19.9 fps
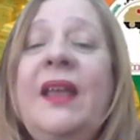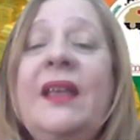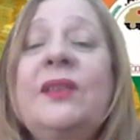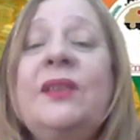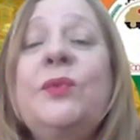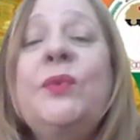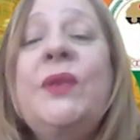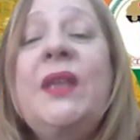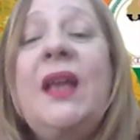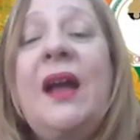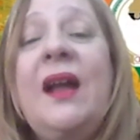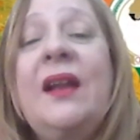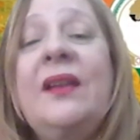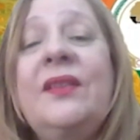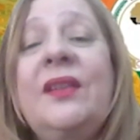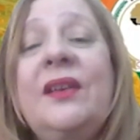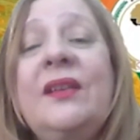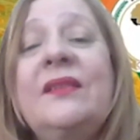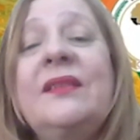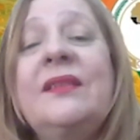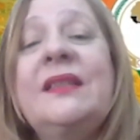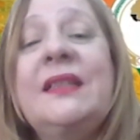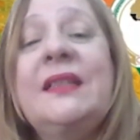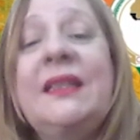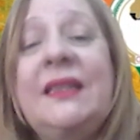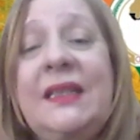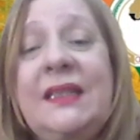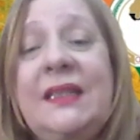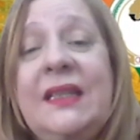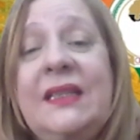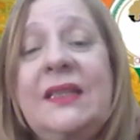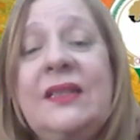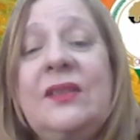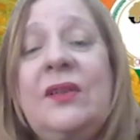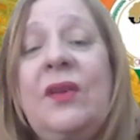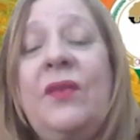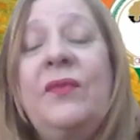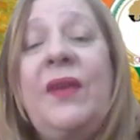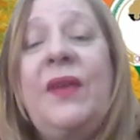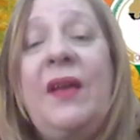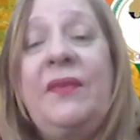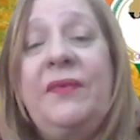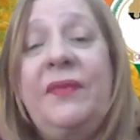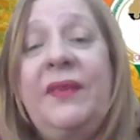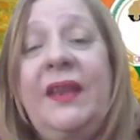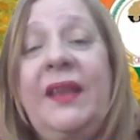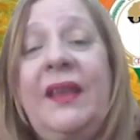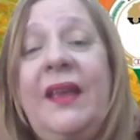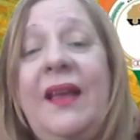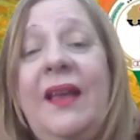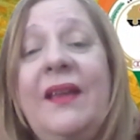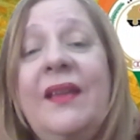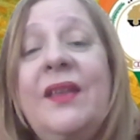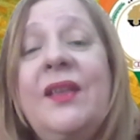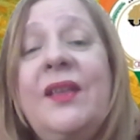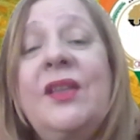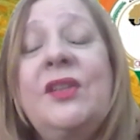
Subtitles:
And we are the citizens of Africa.